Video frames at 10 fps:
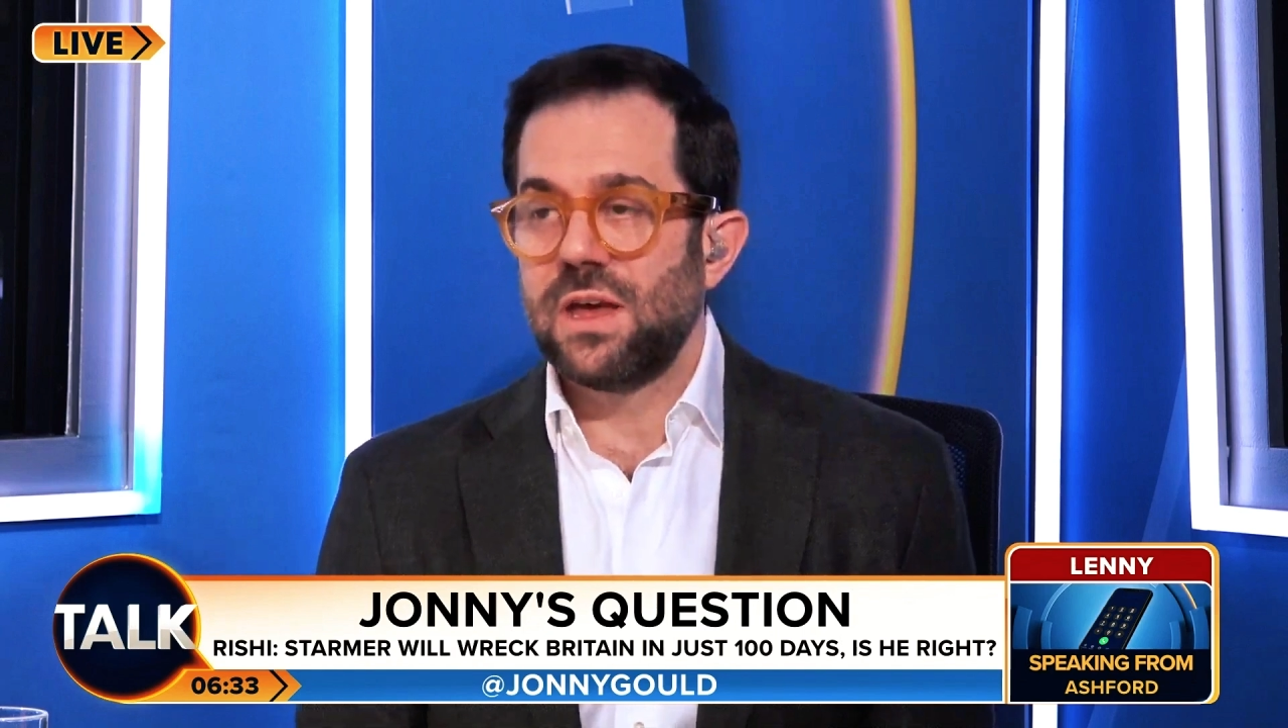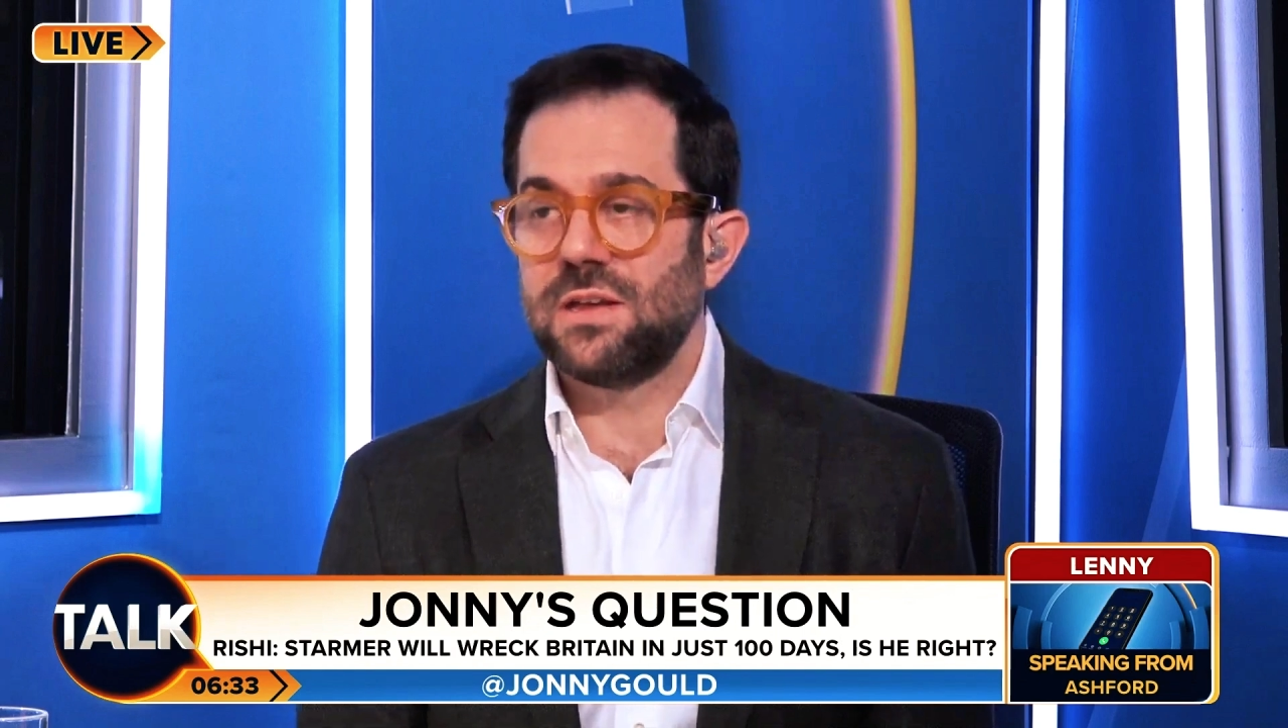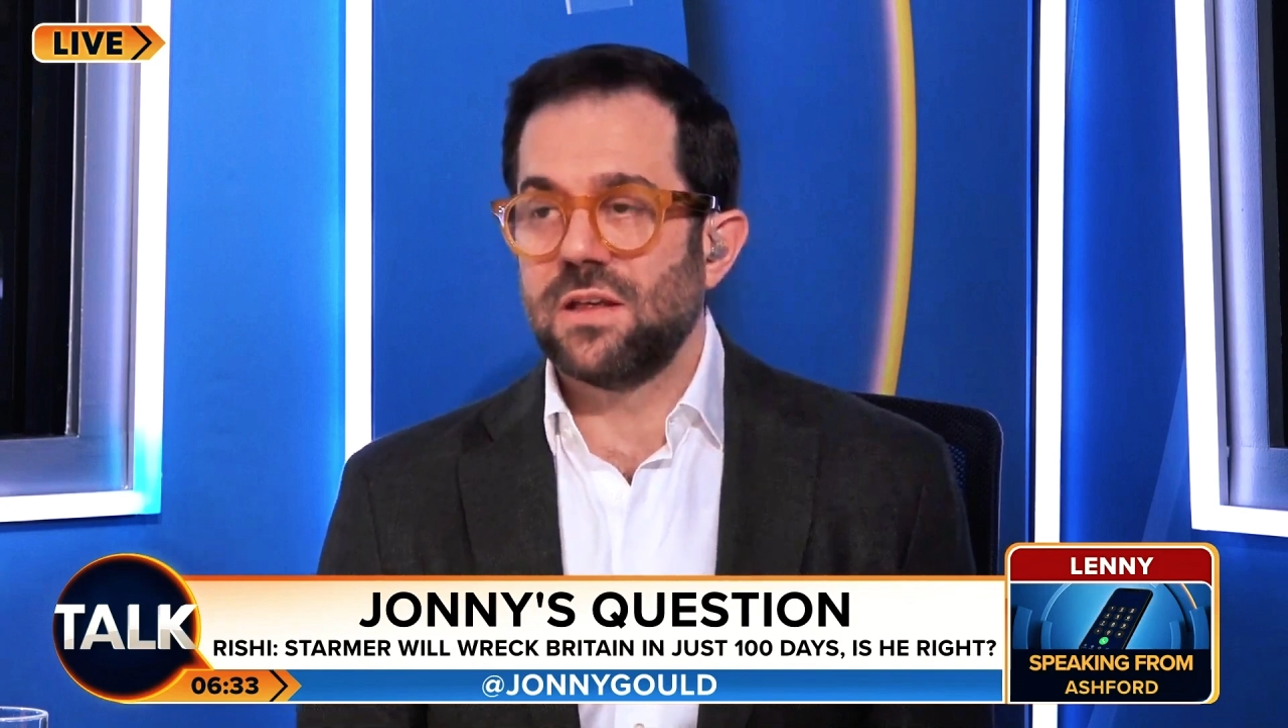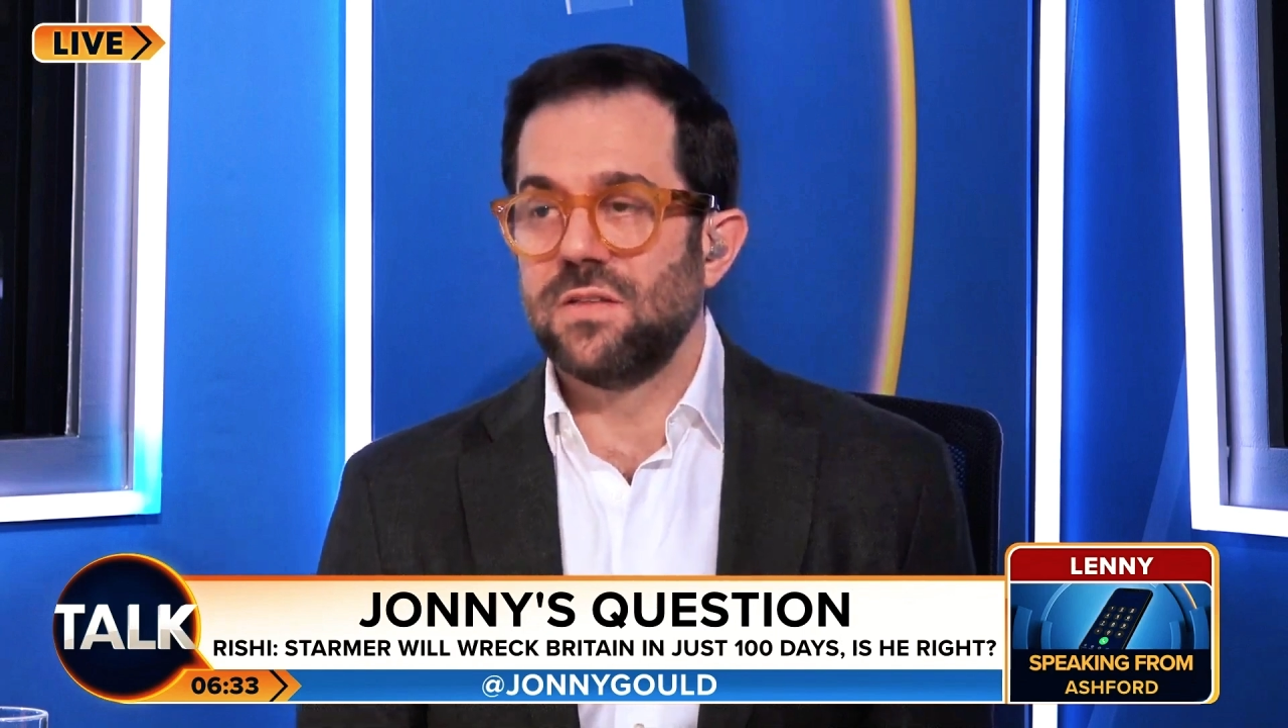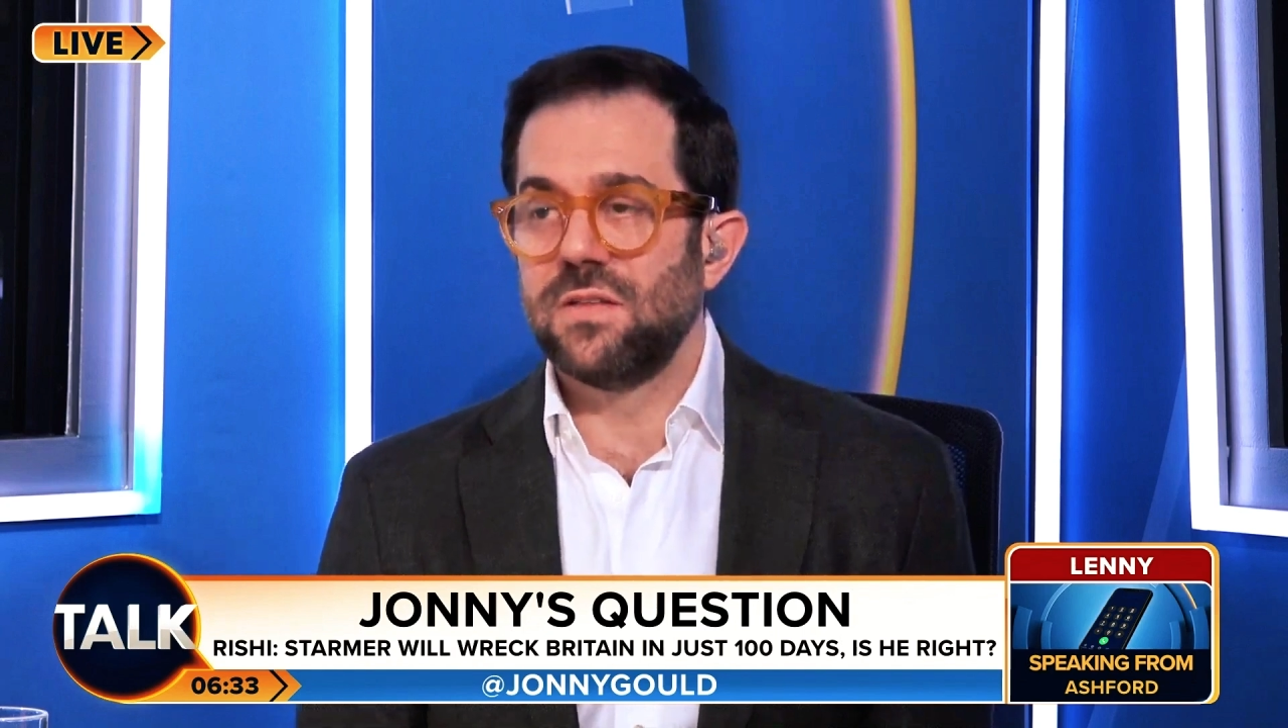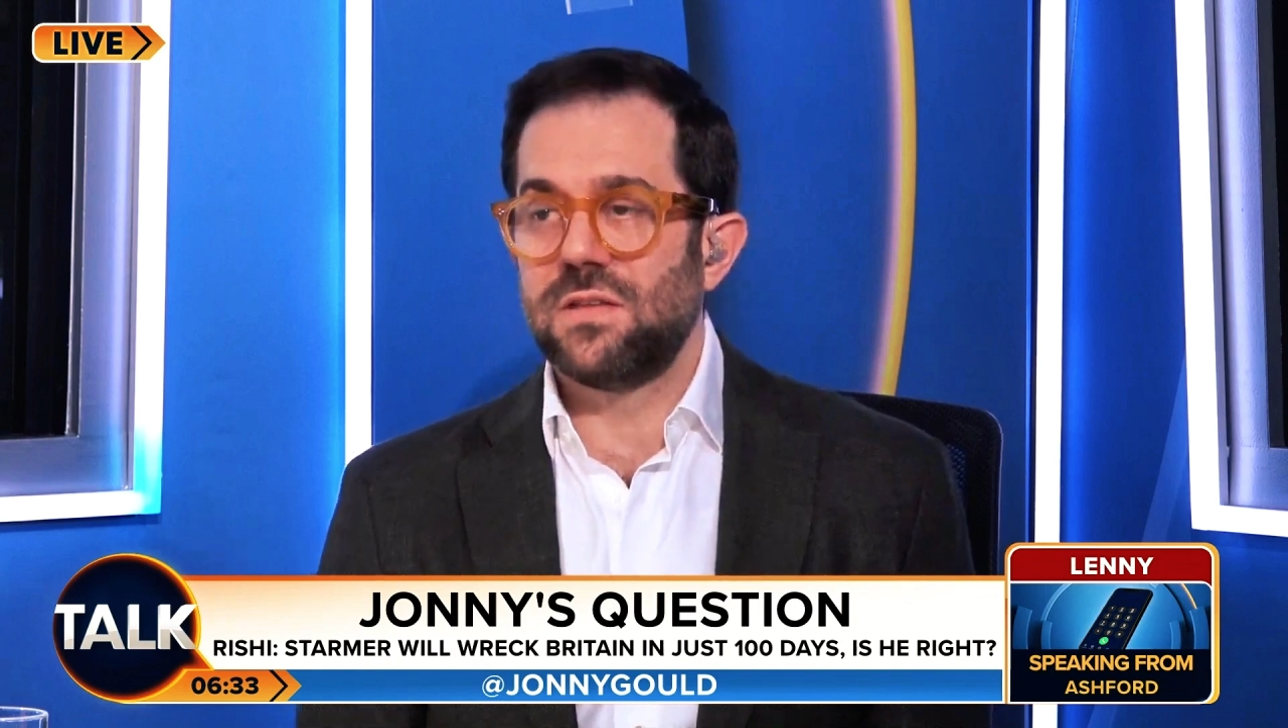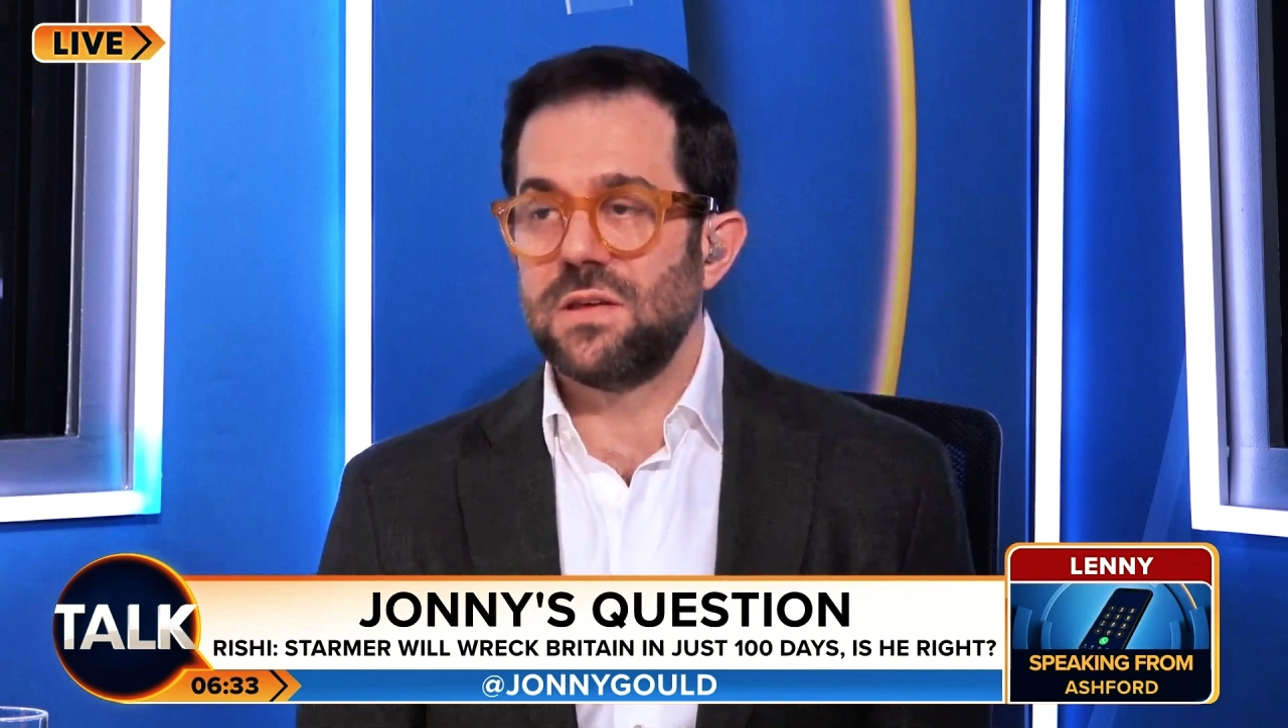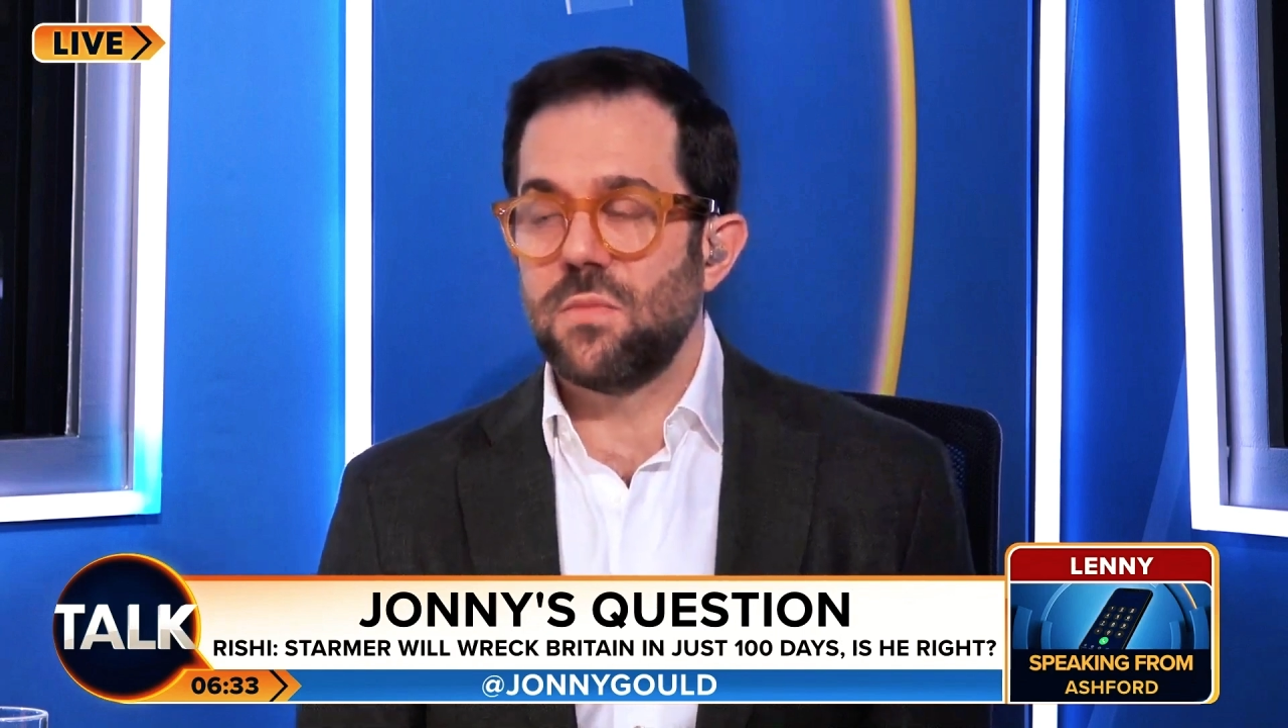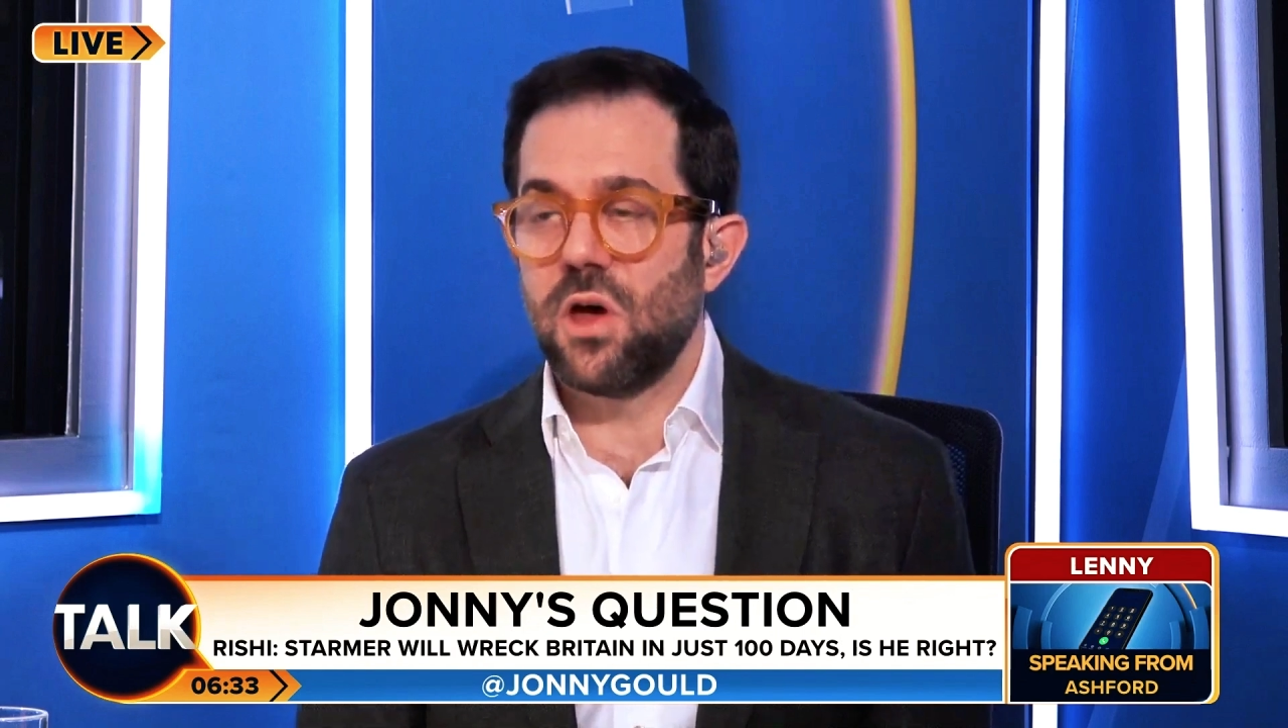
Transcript: he doesn't seem